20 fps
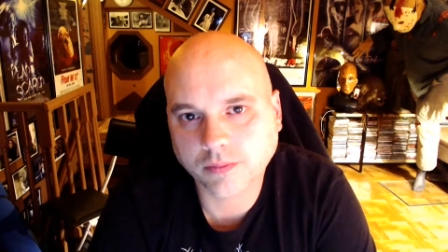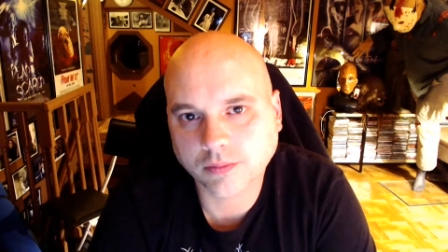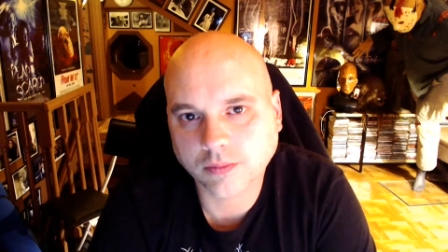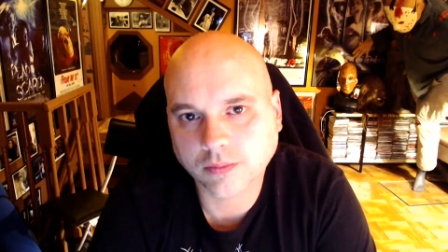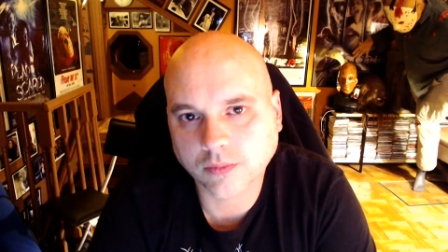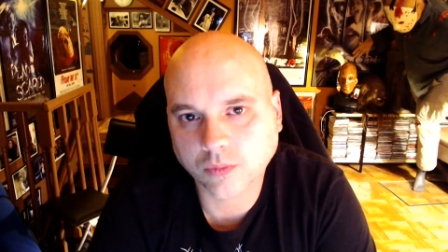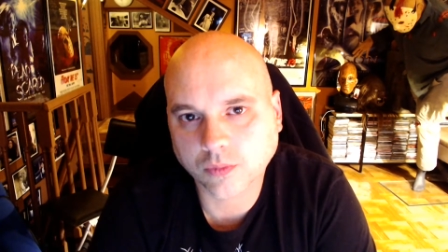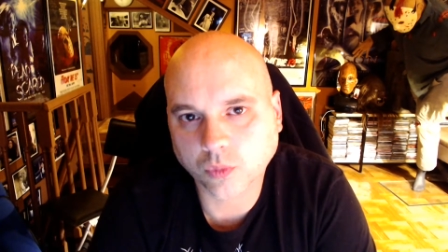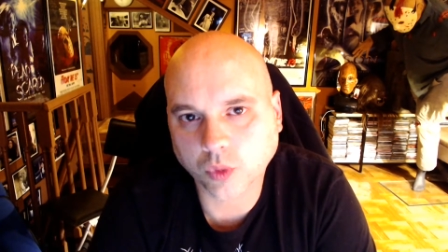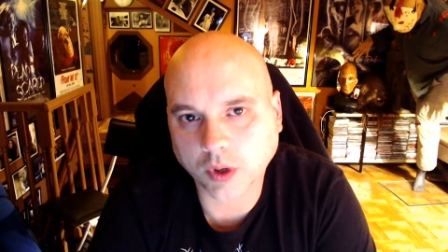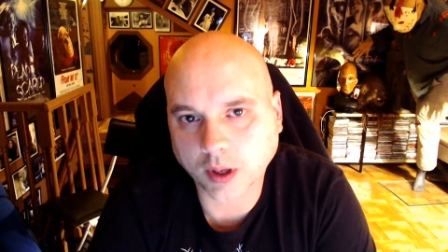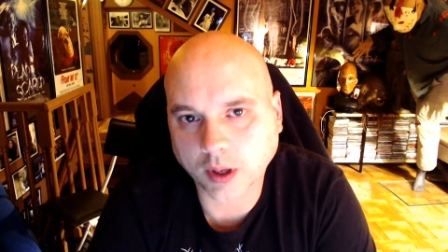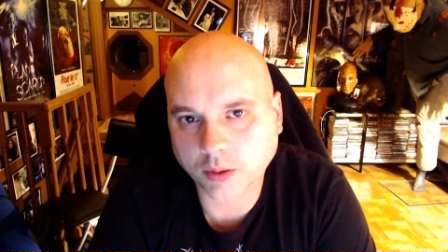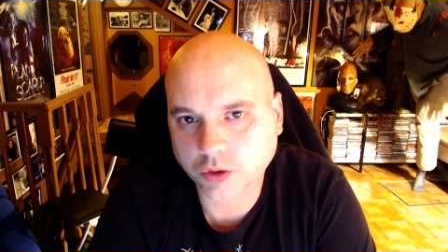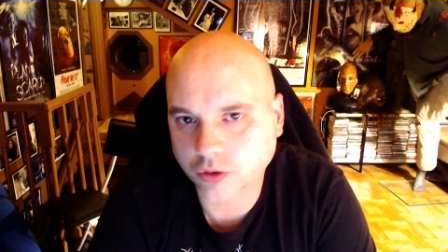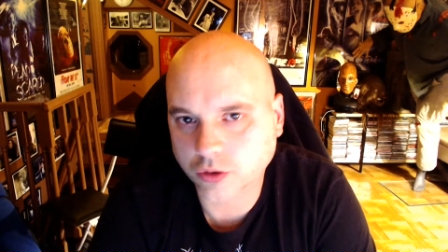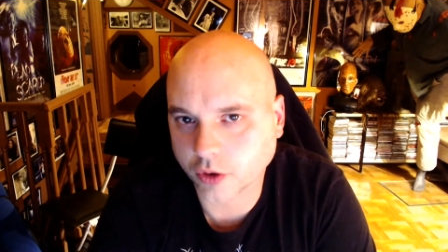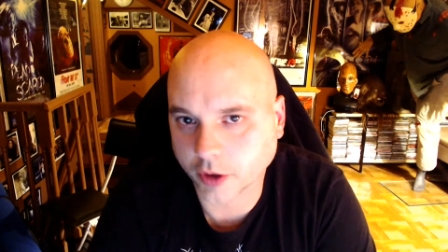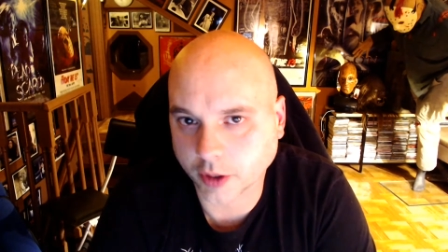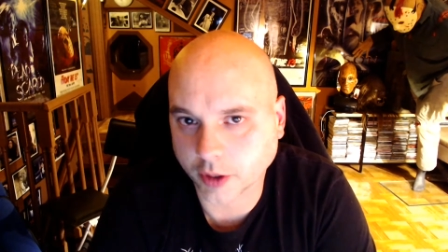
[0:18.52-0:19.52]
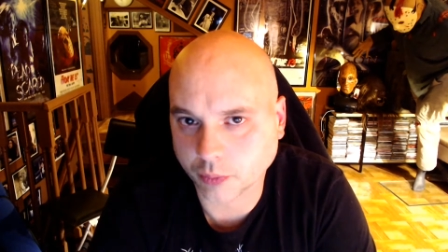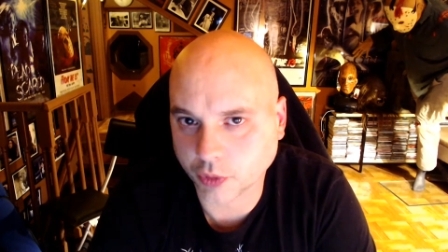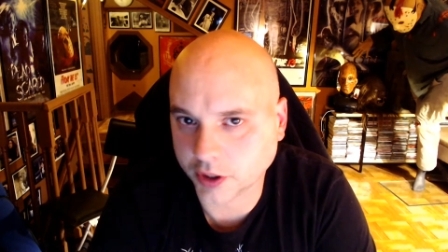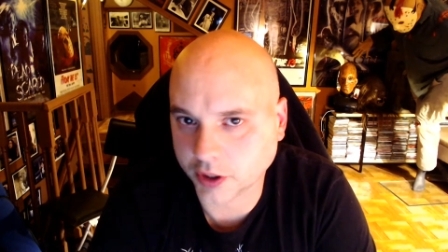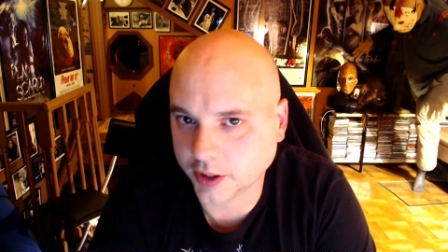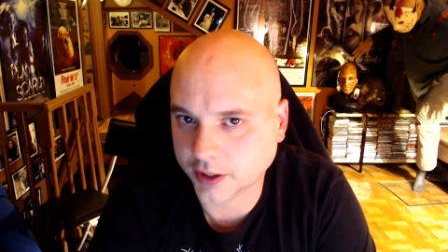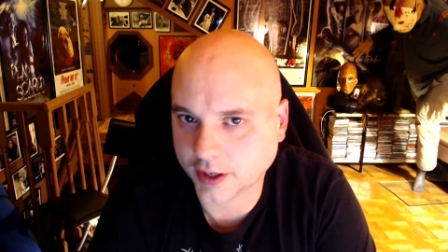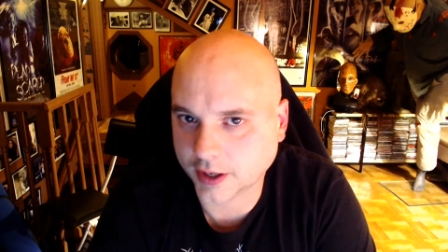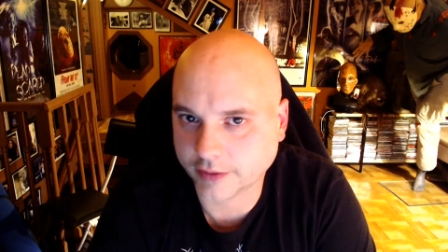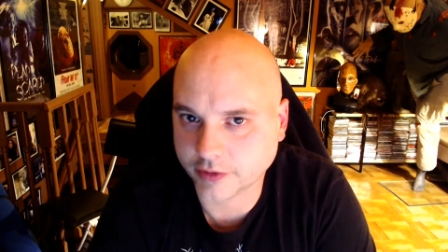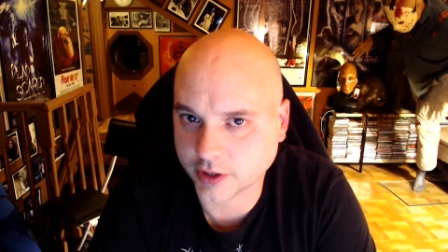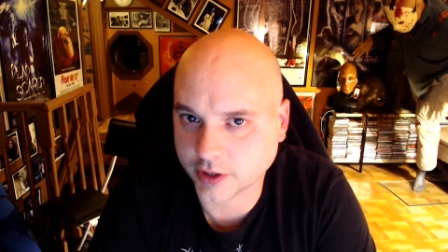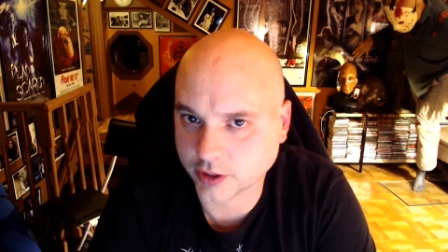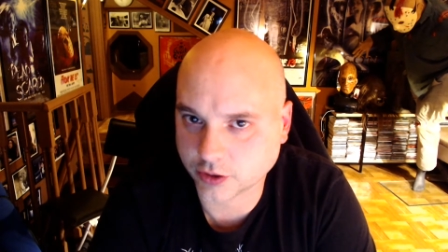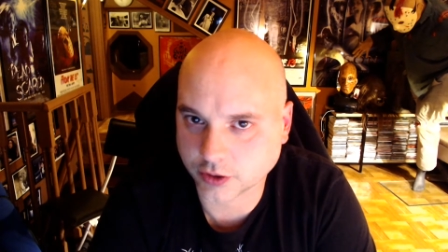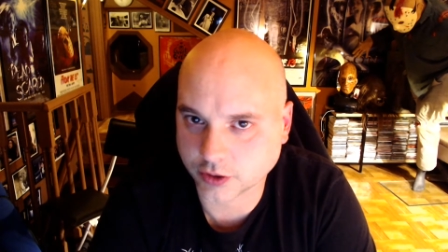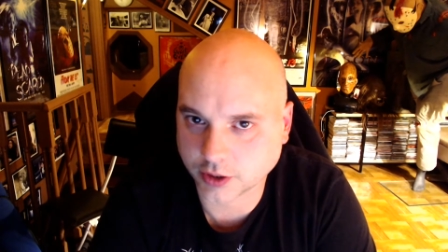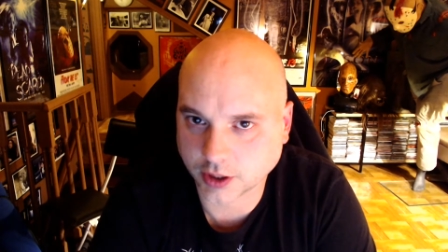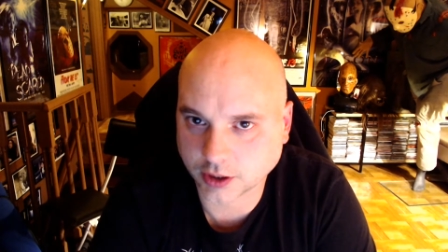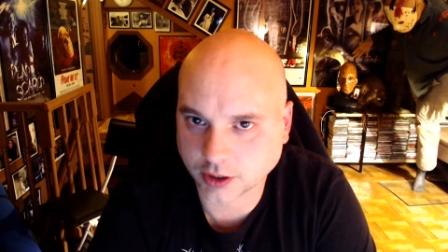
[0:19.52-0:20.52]
When I was growing up, we didn't have the
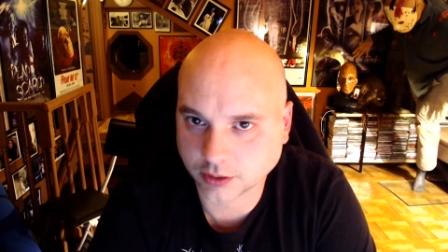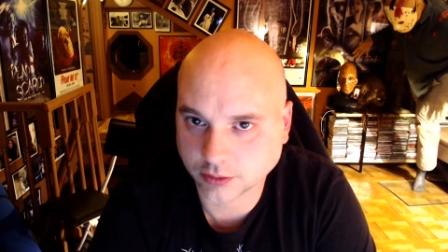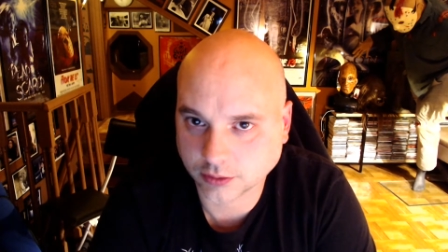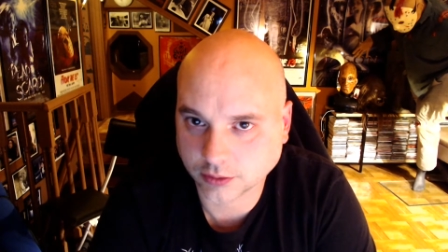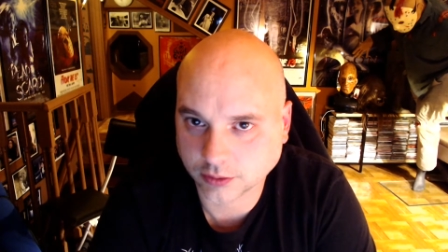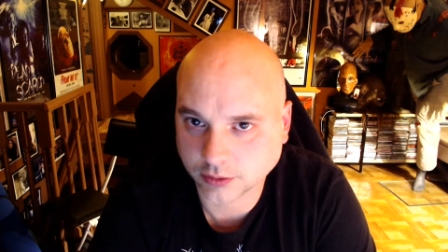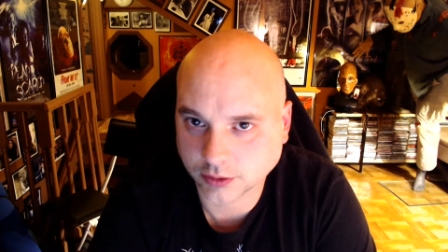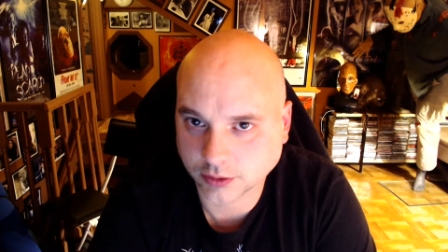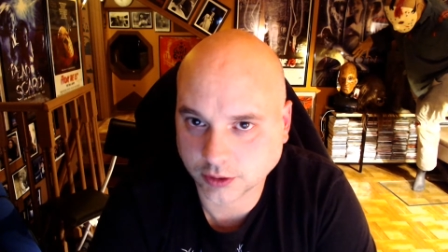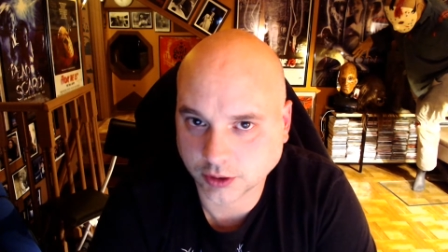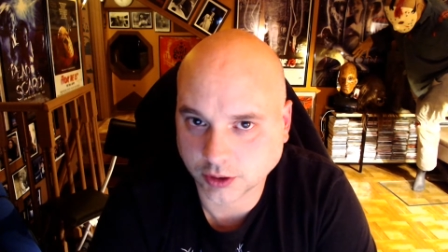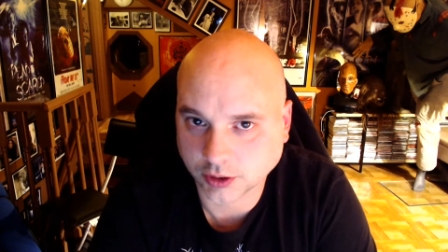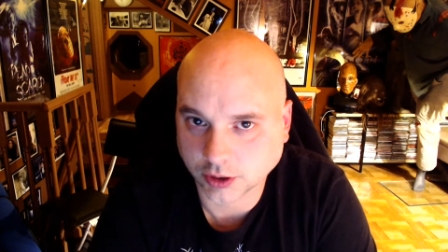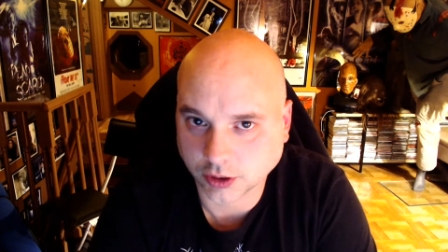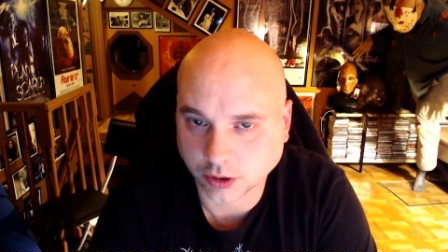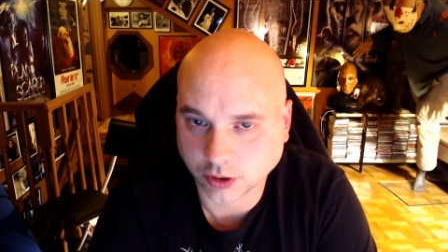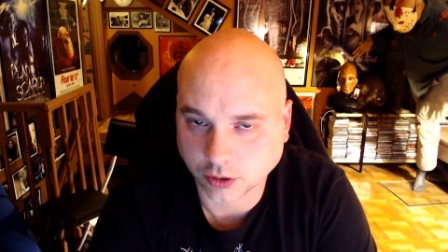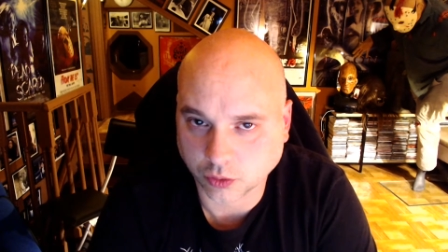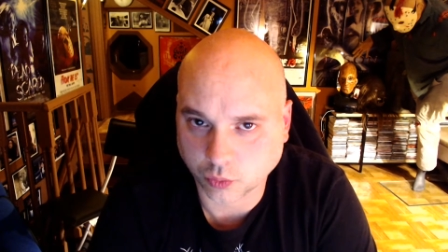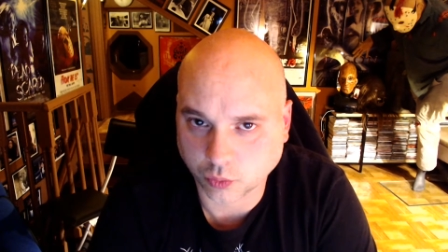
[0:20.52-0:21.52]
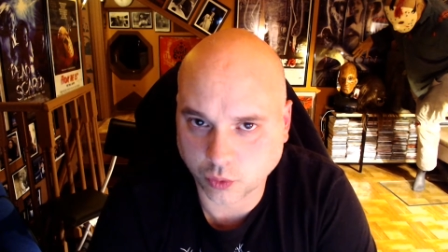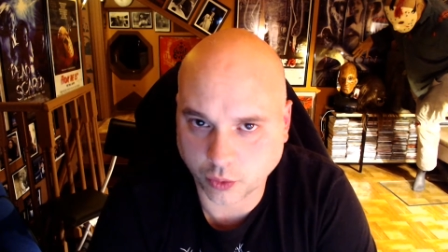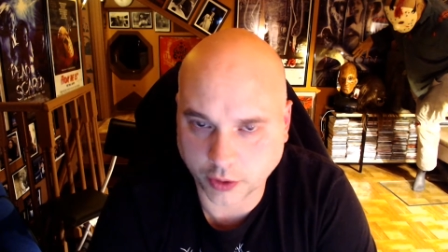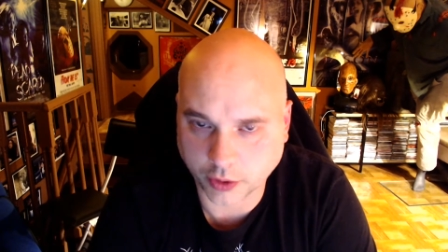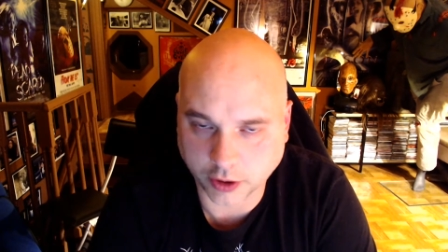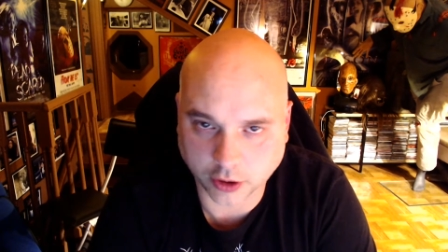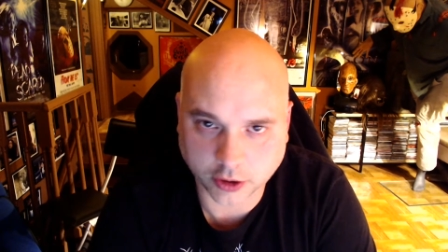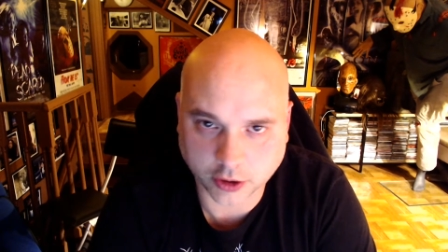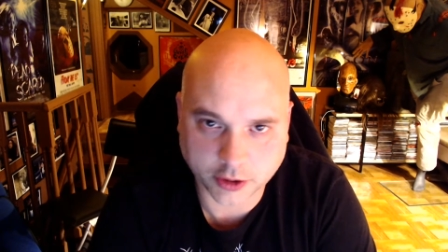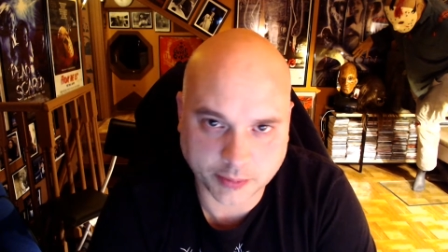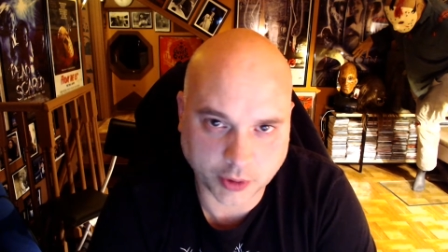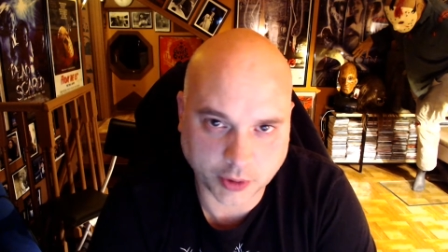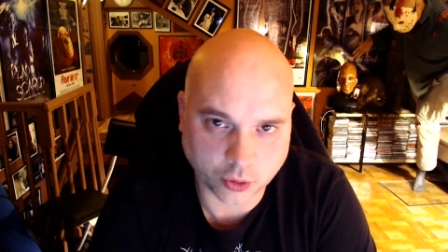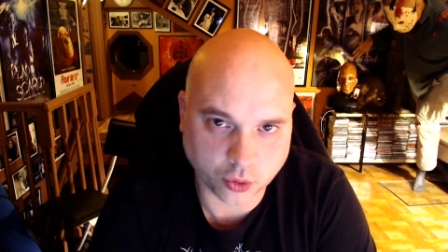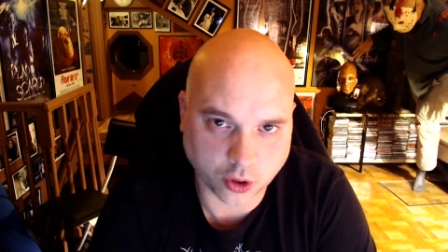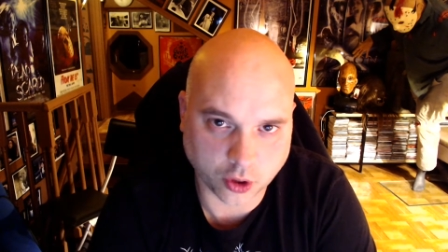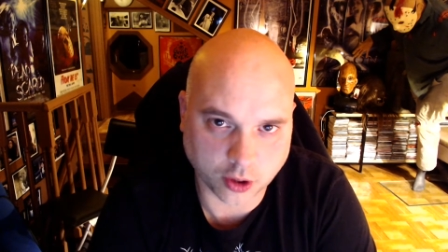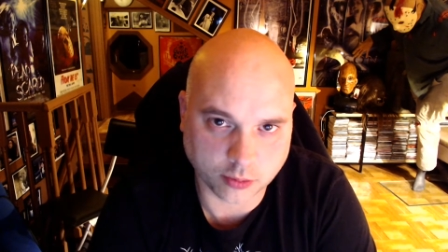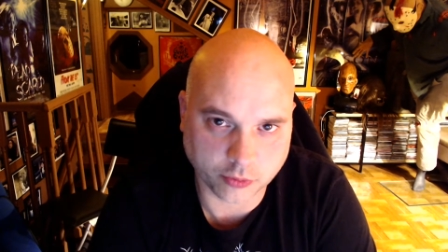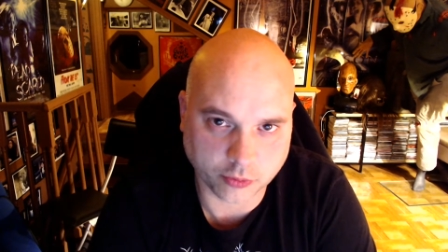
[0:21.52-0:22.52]
internet. What we learned about
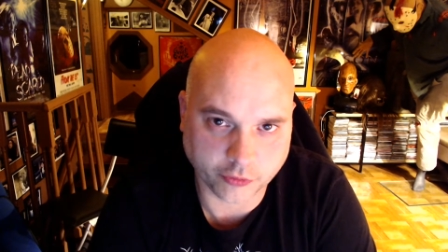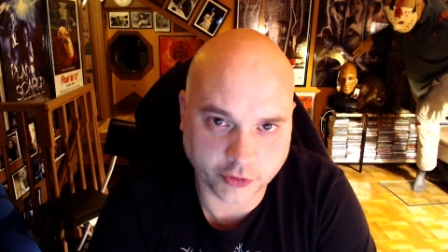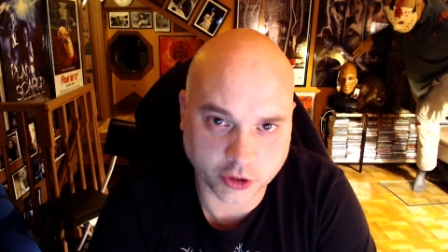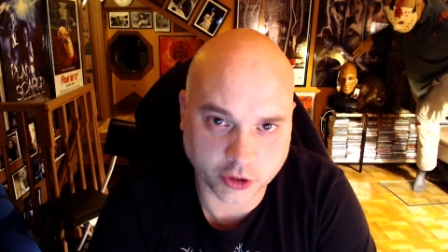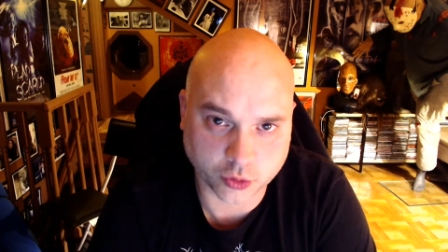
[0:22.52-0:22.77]
horror movies,